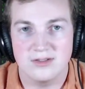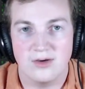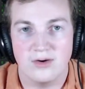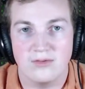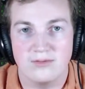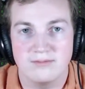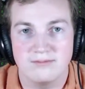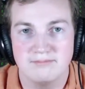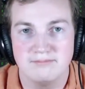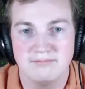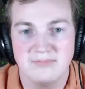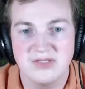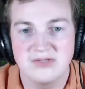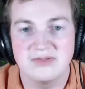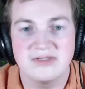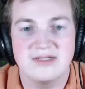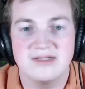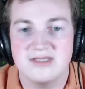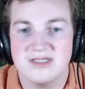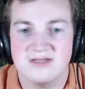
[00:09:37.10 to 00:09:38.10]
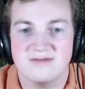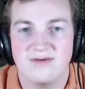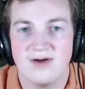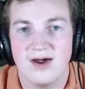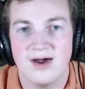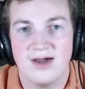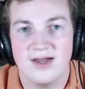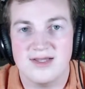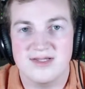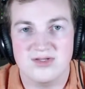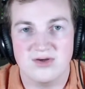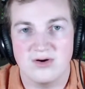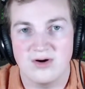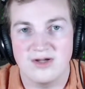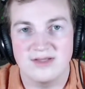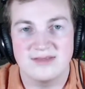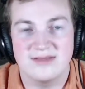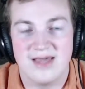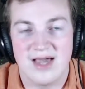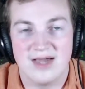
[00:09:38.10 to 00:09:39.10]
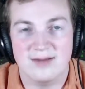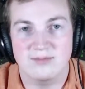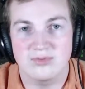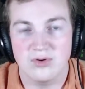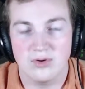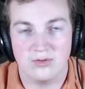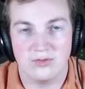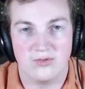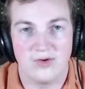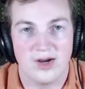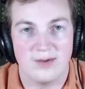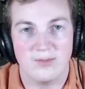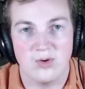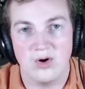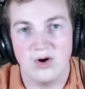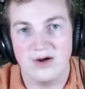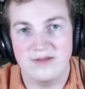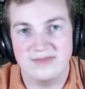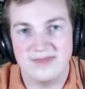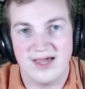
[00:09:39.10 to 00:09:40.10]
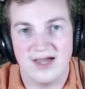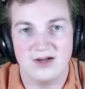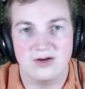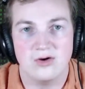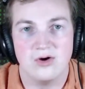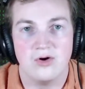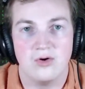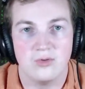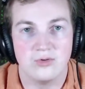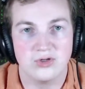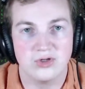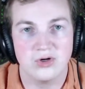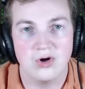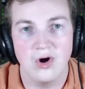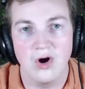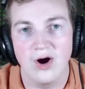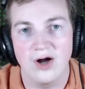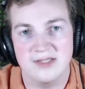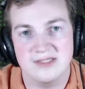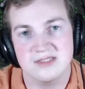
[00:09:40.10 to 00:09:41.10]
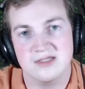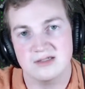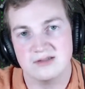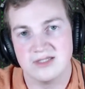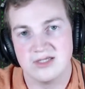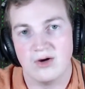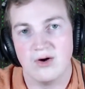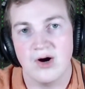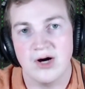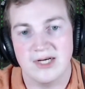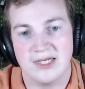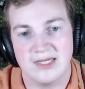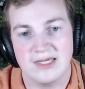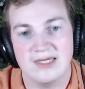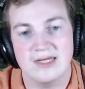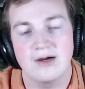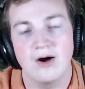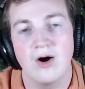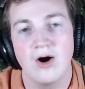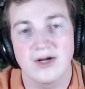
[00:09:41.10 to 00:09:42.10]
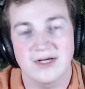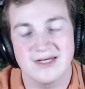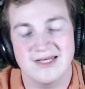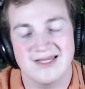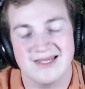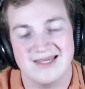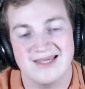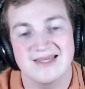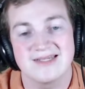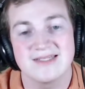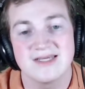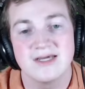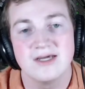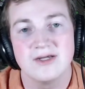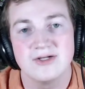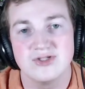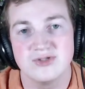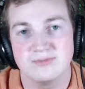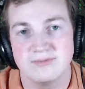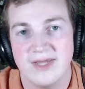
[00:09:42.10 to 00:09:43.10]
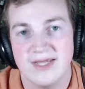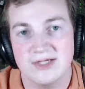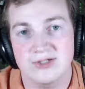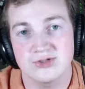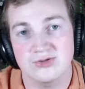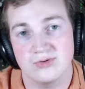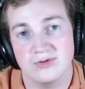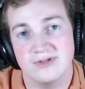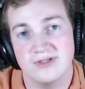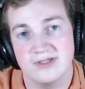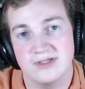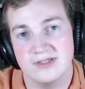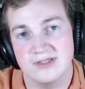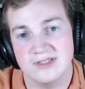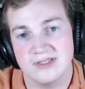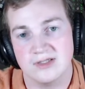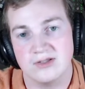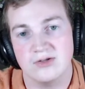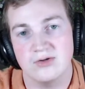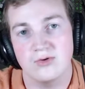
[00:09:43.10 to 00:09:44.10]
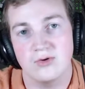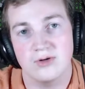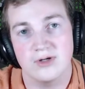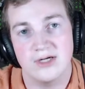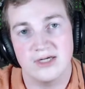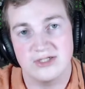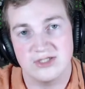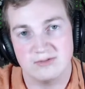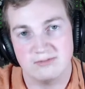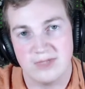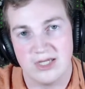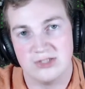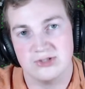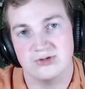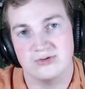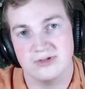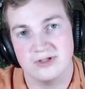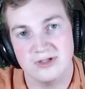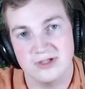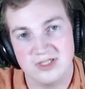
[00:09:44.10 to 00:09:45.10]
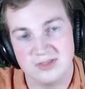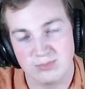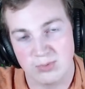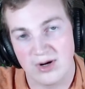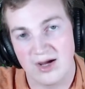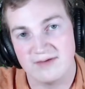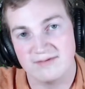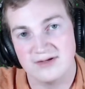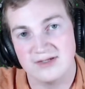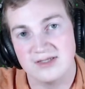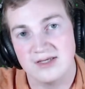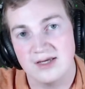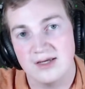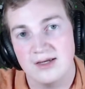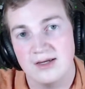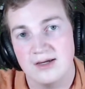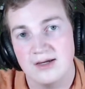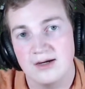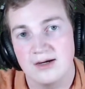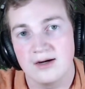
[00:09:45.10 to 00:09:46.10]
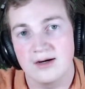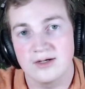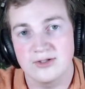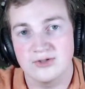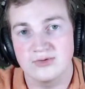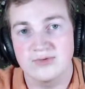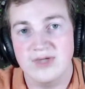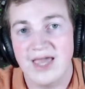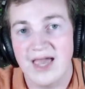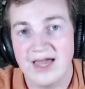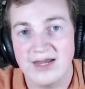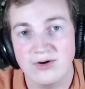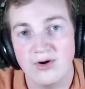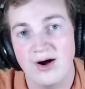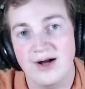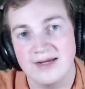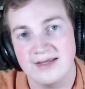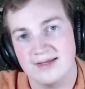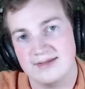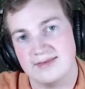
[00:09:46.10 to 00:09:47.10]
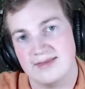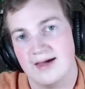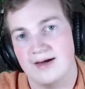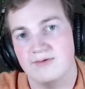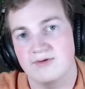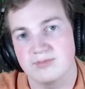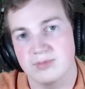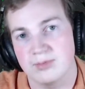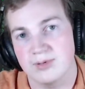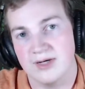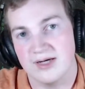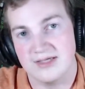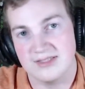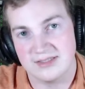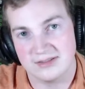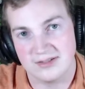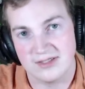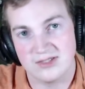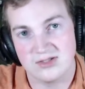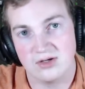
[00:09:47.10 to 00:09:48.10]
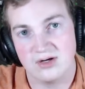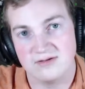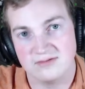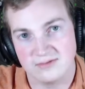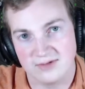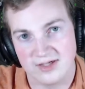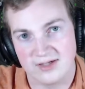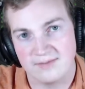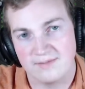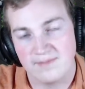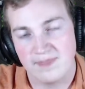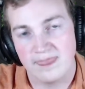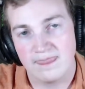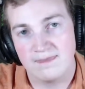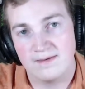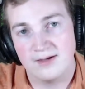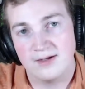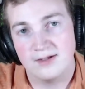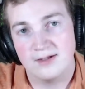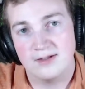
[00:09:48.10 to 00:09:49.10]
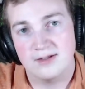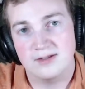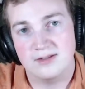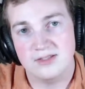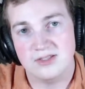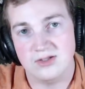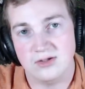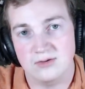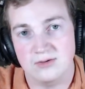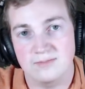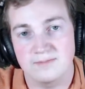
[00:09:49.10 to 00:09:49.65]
Millions of eyes on that program, on that code, constantly auditing it to make sure that it is secure and to make sure that it is private. You cannot get that with proprietary software. So